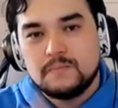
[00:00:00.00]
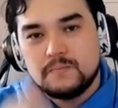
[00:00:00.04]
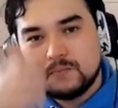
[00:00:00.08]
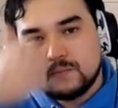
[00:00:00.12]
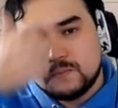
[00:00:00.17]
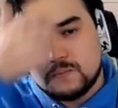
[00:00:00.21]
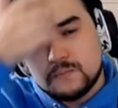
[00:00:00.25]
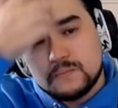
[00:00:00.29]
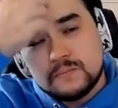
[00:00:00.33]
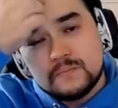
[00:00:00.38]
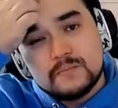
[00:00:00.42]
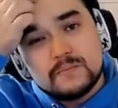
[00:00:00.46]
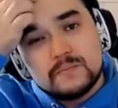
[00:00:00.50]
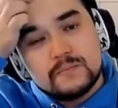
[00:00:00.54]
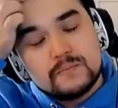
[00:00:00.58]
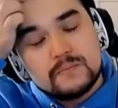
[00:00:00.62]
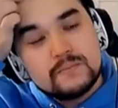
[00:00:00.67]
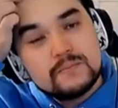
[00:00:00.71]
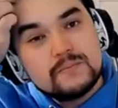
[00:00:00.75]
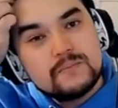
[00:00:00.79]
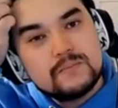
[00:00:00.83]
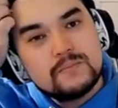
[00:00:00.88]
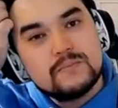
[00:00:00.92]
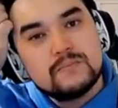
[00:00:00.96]

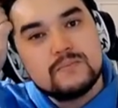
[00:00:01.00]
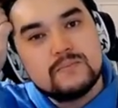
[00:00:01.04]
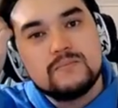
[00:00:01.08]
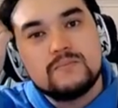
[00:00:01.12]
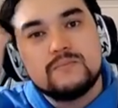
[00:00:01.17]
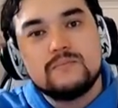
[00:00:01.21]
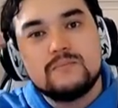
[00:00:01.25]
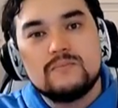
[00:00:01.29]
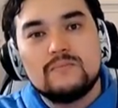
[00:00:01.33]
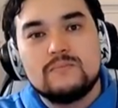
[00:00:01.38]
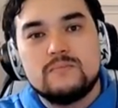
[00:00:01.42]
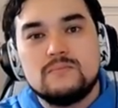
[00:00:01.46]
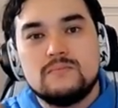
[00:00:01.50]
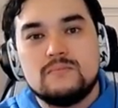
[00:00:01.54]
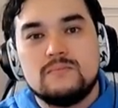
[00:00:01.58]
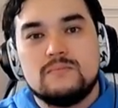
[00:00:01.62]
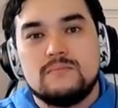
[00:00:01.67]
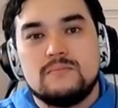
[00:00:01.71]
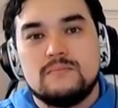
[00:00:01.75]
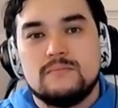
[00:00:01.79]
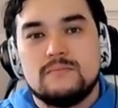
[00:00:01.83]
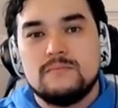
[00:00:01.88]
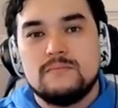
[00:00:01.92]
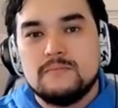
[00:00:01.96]

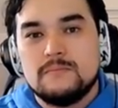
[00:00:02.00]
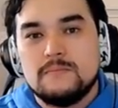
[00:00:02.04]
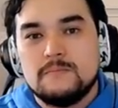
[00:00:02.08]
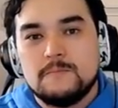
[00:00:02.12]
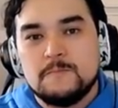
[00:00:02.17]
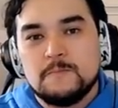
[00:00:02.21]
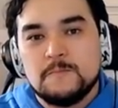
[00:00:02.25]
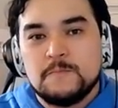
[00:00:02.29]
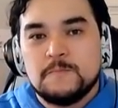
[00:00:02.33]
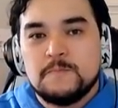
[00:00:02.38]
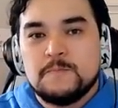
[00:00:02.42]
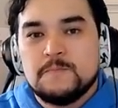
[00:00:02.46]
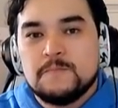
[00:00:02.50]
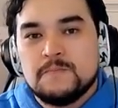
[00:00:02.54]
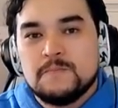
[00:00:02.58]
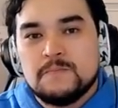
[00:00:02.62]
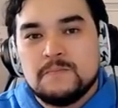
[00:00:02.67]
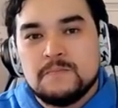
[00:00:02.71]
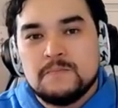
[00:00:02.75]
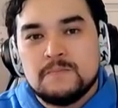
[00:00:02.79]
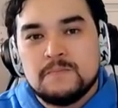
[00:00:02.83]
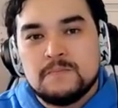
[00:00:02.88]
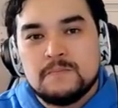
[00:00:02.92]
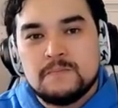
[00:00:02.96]

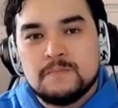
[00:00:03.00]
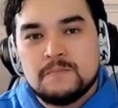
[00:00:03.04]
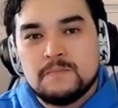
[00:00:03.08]
The person shown says nothing.